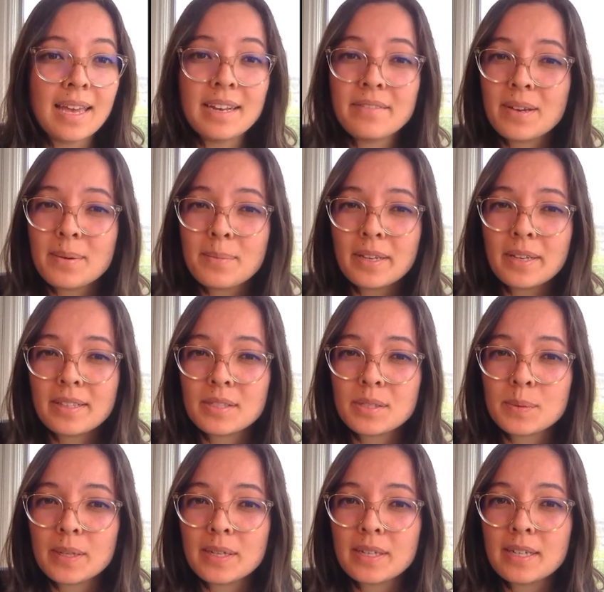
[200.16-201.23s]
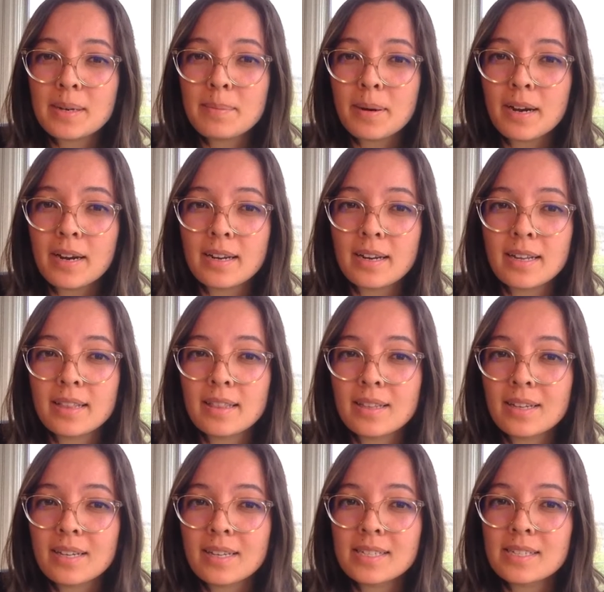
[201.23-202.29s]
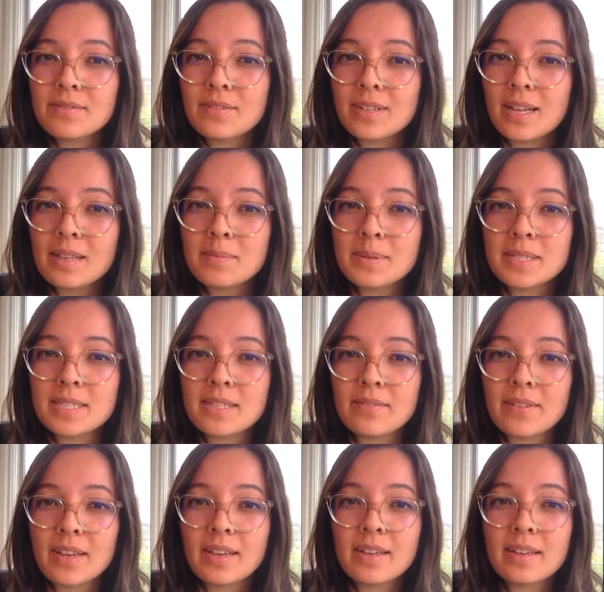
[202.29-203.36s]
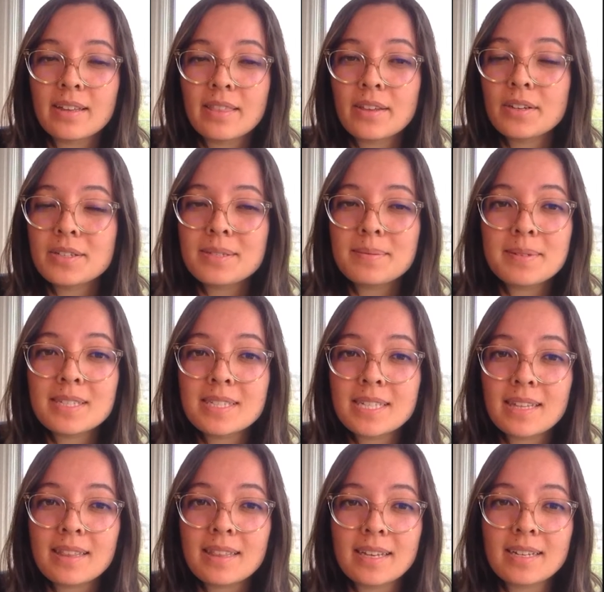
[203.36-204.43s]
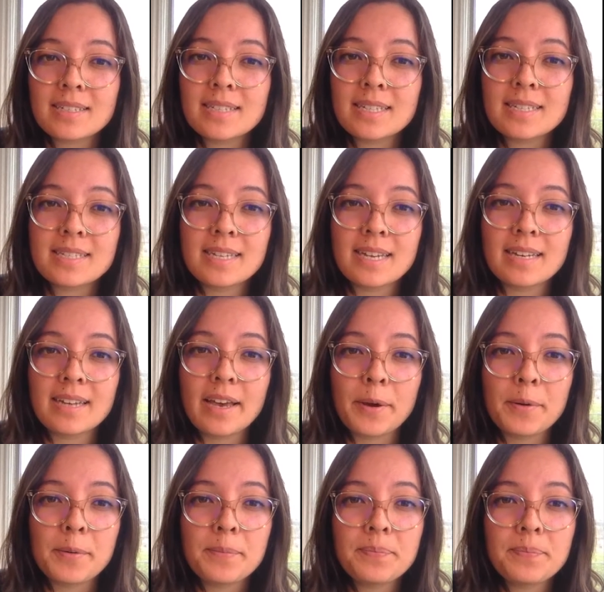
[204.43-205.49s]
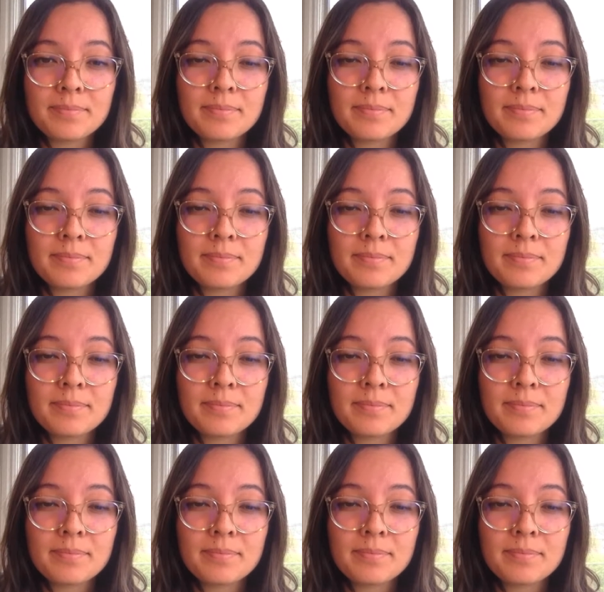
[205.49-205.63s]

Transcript: And if I break this query apart and look at the different elements of it, there are some distinct things that stand out.